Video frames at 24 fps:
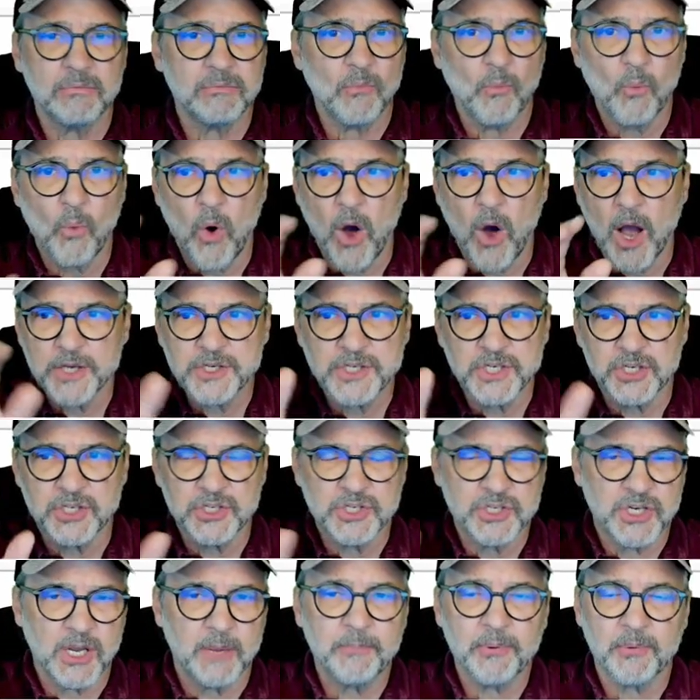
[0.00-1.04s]
watch it
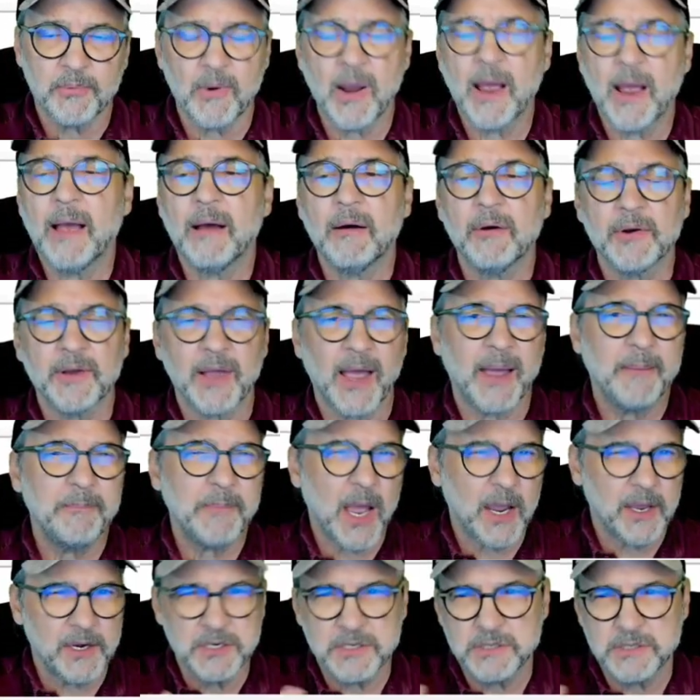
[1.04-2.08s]
jump around. I'm
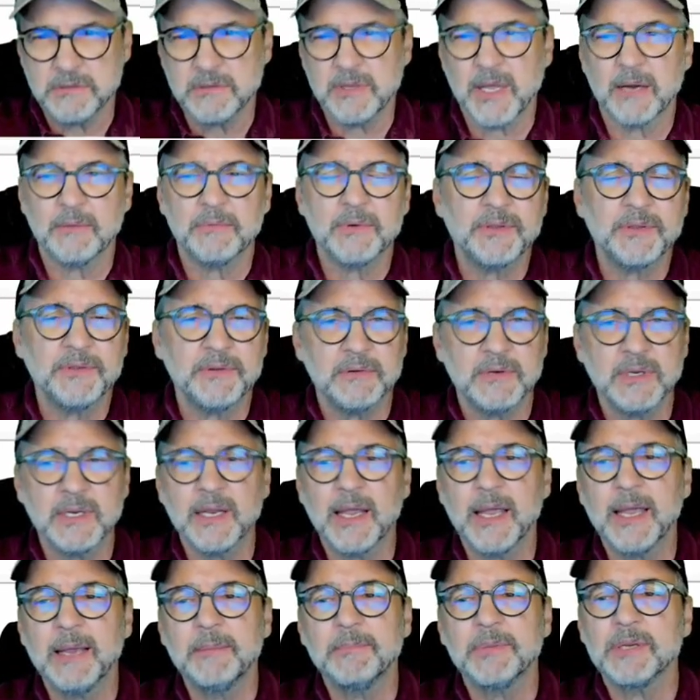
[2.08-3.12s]
not going to do that with you
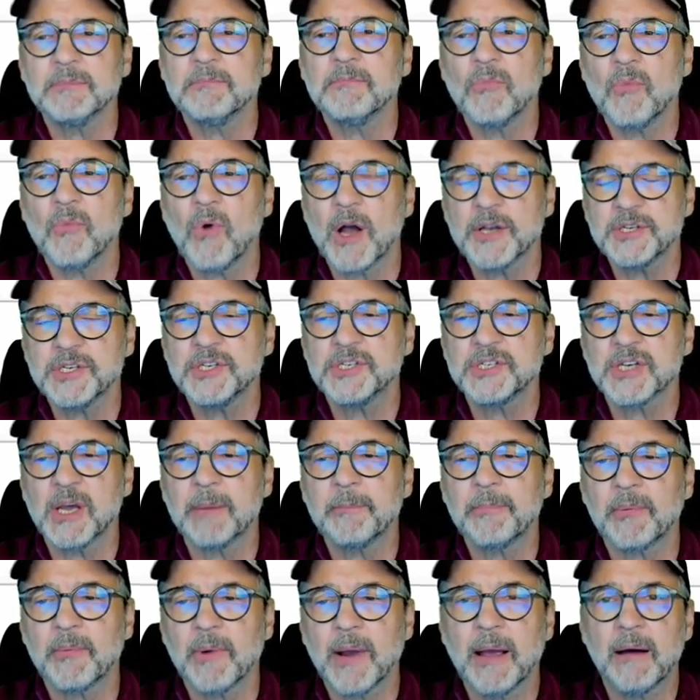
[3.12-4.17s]
today, but watch it
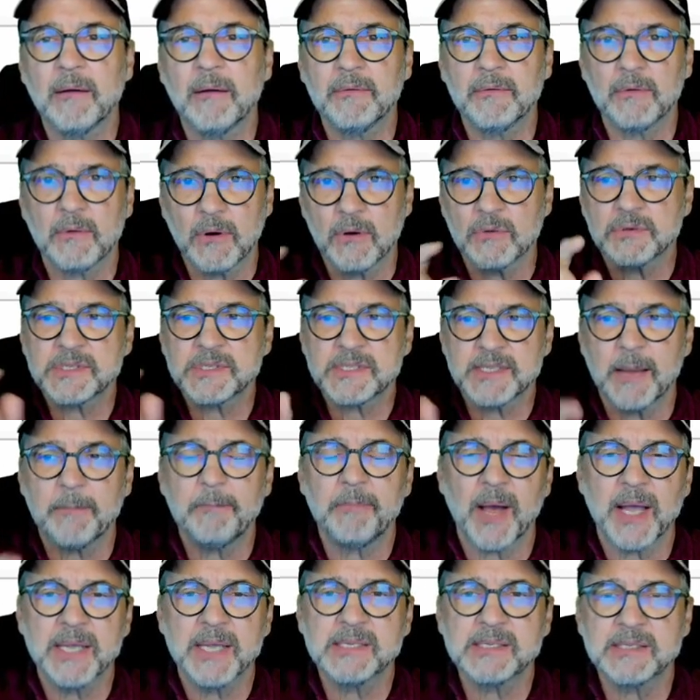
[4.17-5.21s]
jump around, go step
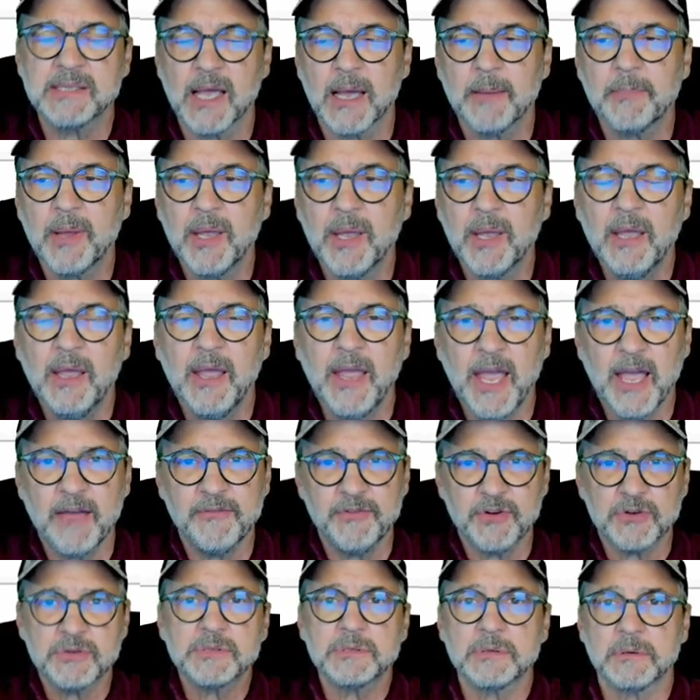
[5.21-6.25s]
by step, have
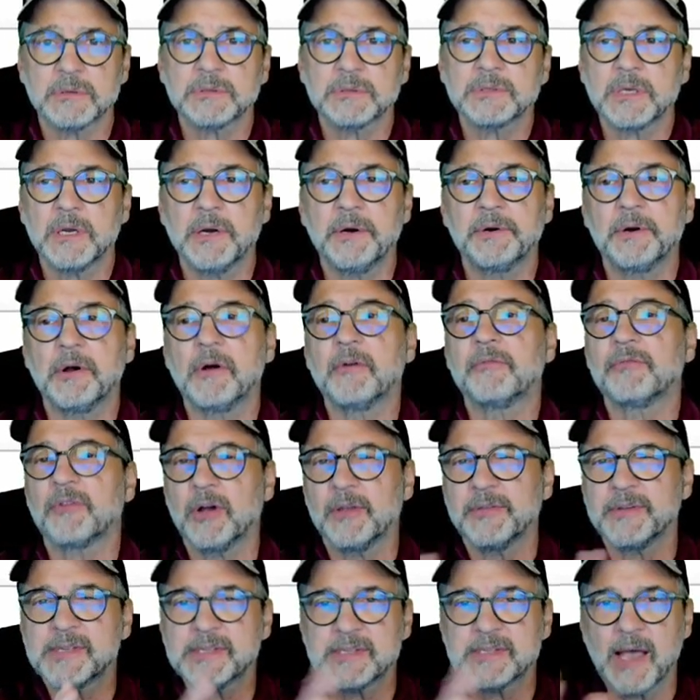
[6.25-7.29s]
your source code over
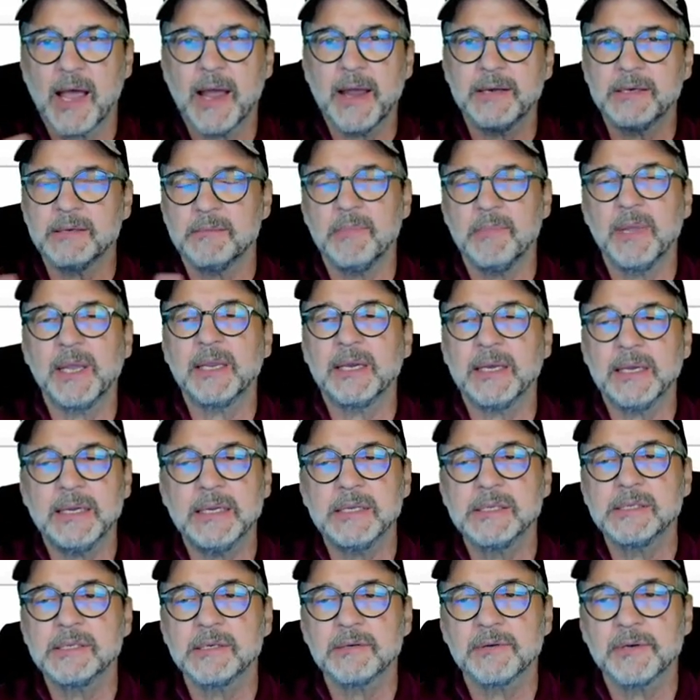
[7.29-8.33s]
on the side to make it
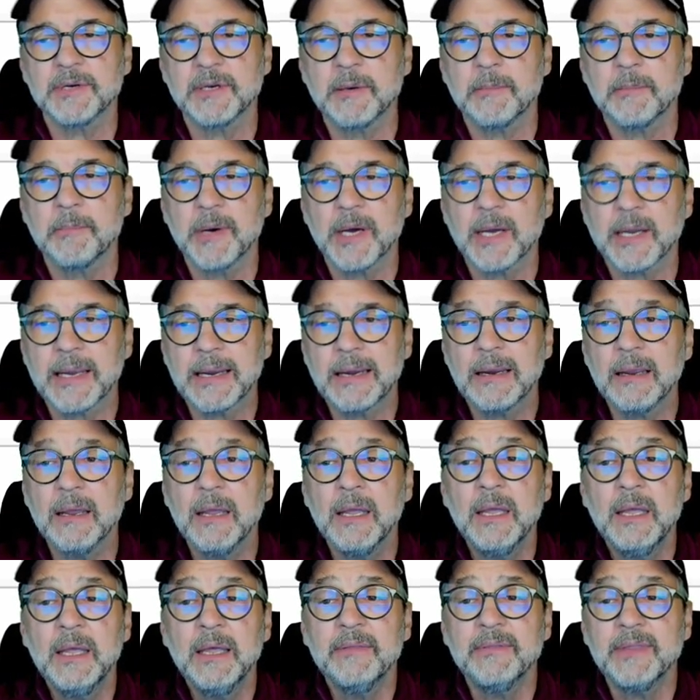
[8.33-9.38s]
easier to debugging.
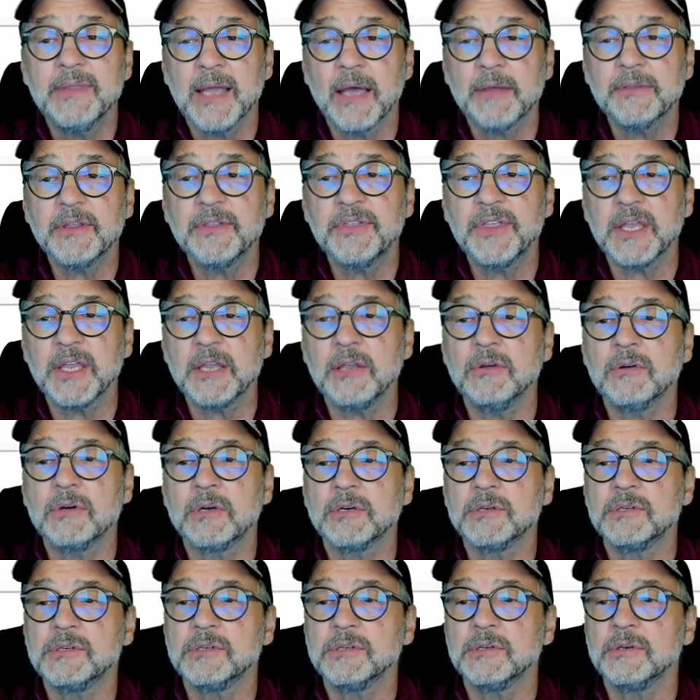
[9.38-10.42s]
The other thing you
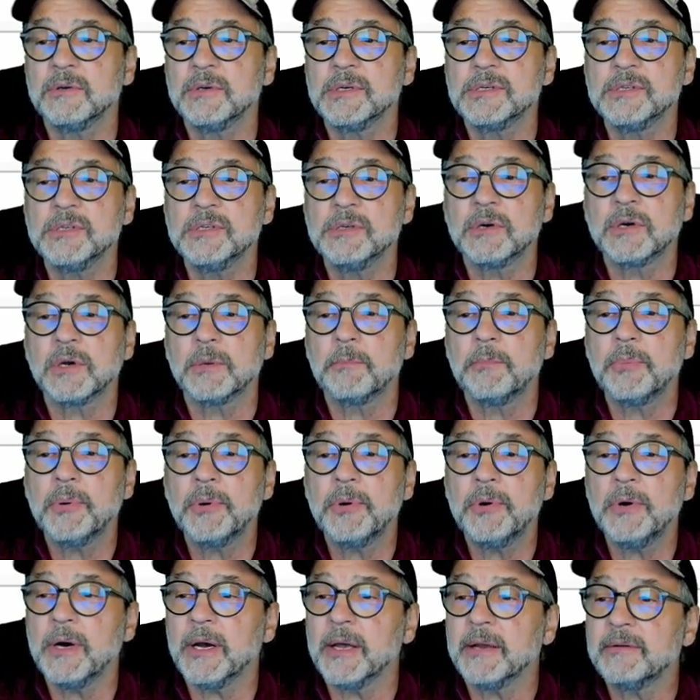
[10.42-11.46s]
could do is you could
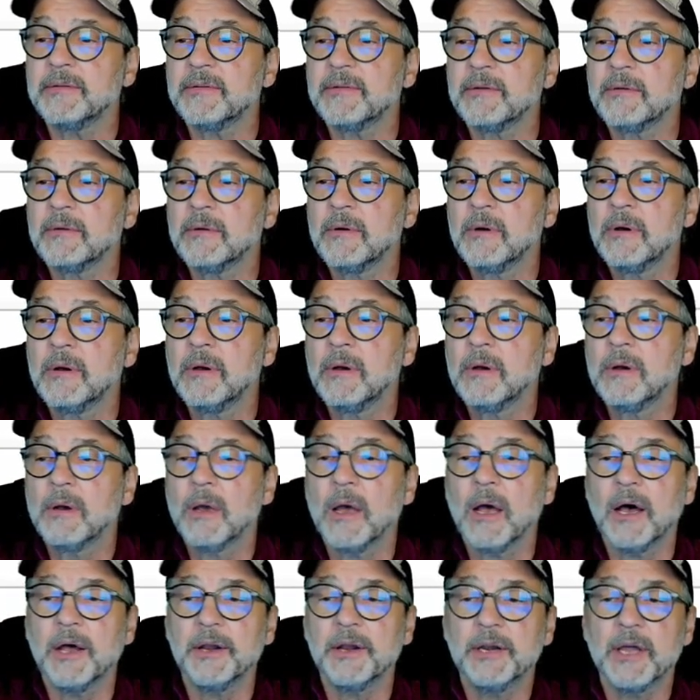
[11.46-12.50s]
put
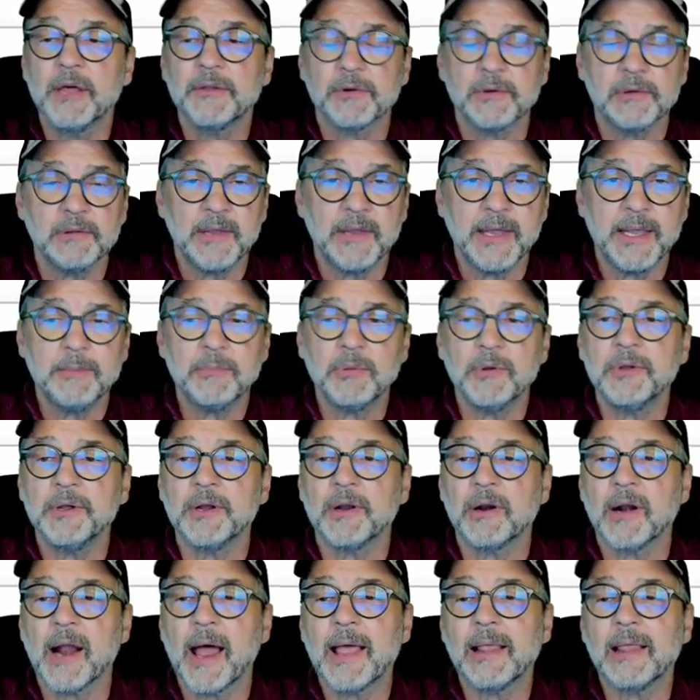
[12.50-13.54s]
another label
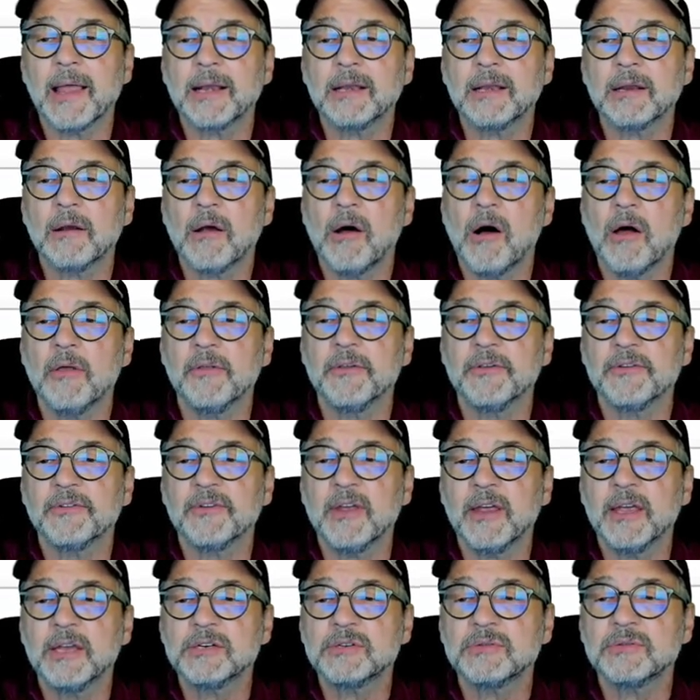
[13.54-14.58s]
here, and I like to call this
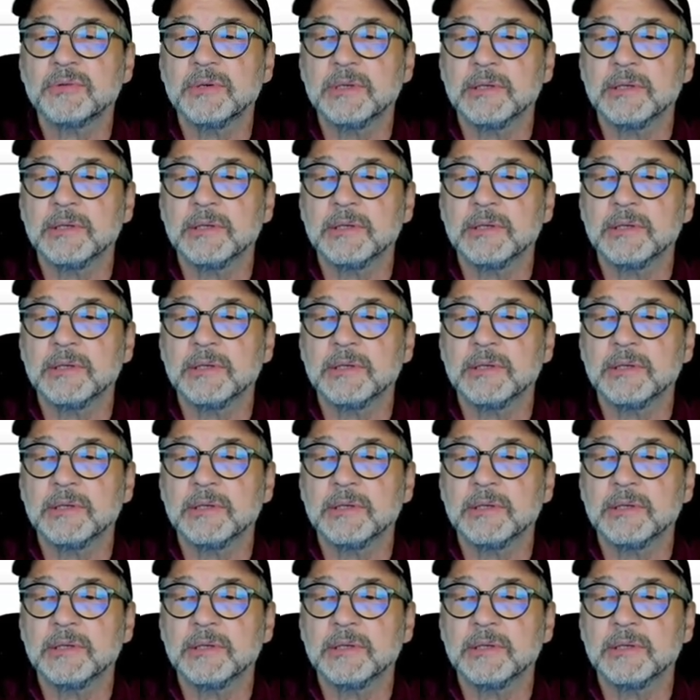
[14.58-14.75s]
entry